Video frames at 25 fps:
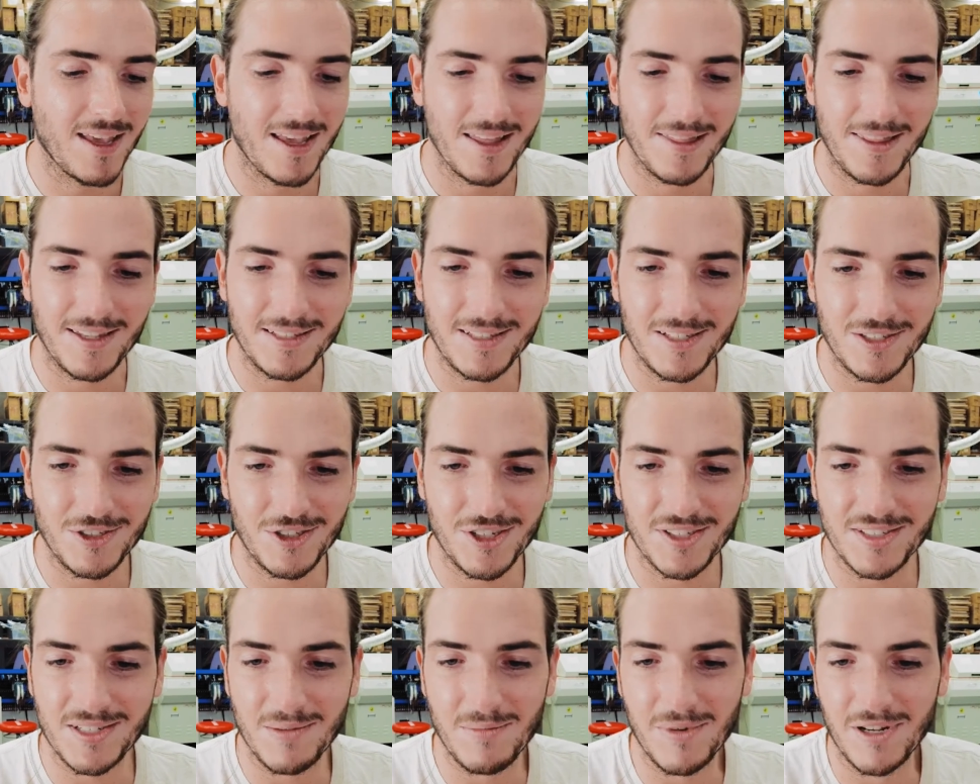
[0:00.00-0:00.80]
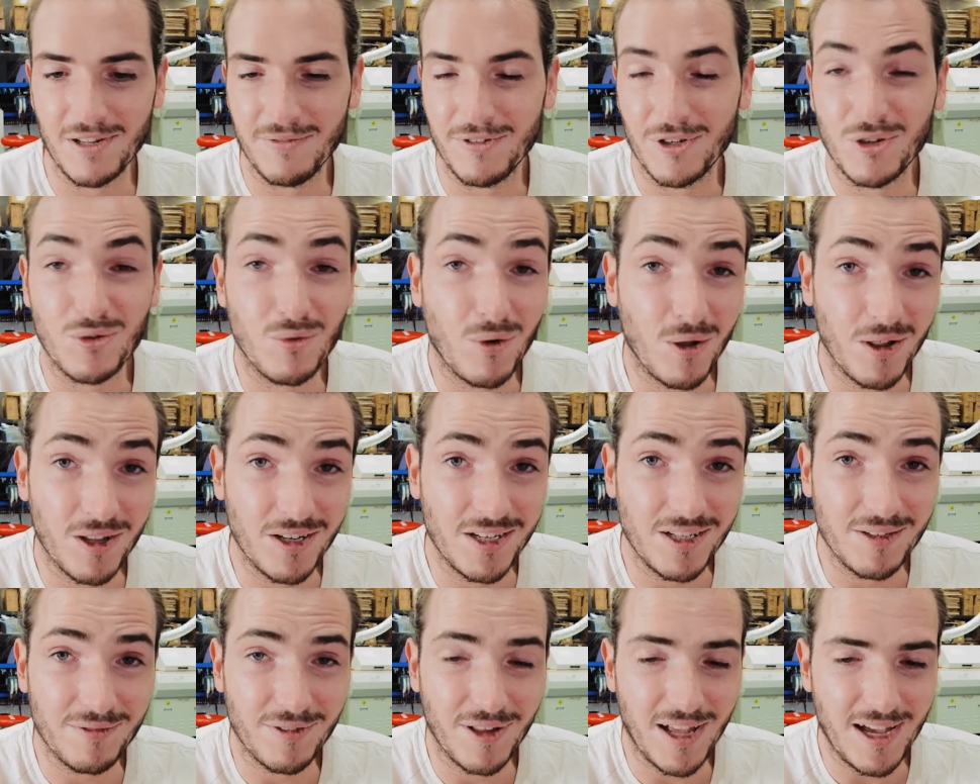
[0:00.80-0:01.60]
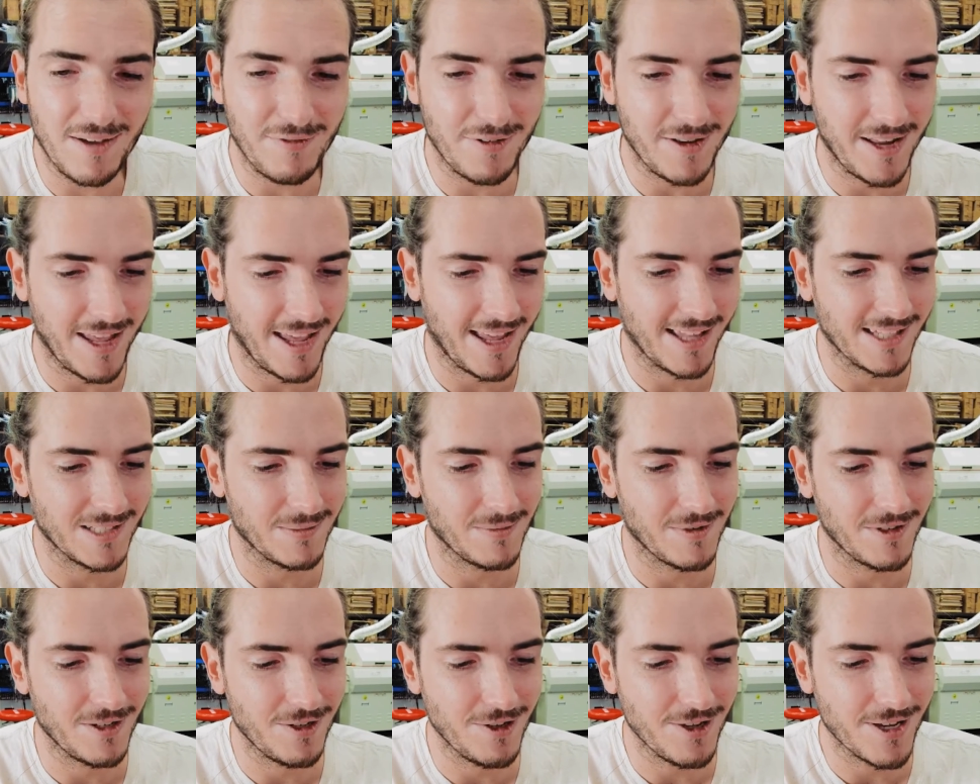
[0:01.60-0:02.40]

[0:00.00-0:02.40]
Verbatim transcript: This is just a bit of a quality of life enhancement.